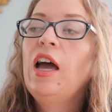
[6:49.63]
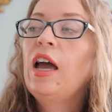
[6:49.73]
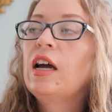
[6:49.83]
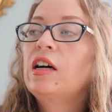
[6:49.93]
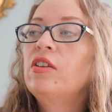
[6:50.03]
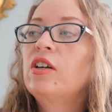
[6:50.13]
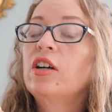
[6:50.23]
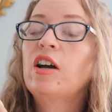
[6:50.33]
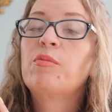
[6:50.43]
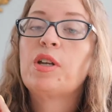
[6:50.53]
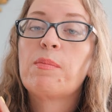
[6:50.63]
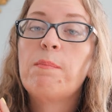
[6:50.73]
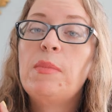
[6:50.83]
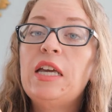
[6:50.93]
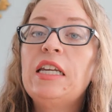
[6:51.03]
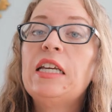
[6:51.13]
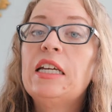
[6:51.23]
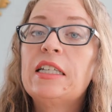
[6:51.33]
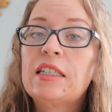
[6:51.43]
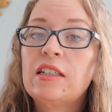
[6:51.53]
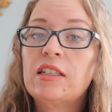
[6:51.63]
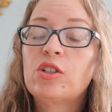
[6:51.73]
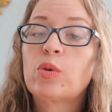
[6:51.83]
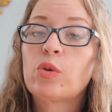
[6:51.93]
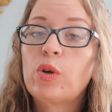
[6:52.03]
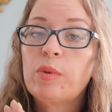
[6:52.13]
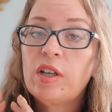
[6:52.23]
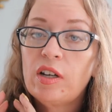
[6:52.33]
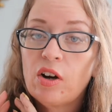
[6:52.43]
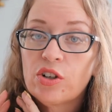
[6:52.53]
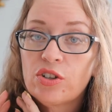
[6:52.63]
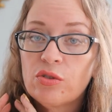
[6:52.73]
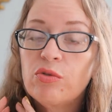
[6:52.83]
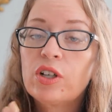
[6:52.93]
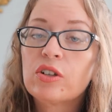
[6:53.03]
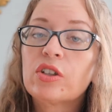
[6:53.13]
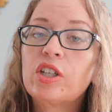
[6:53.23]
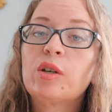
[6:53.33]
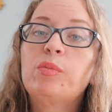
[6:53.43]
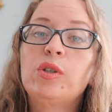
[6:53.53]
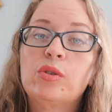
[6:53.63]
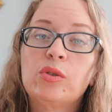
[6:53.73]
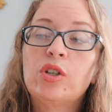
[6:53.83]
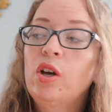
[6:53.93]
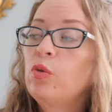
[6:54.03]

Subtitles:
And there have been many instances where women are severely abused.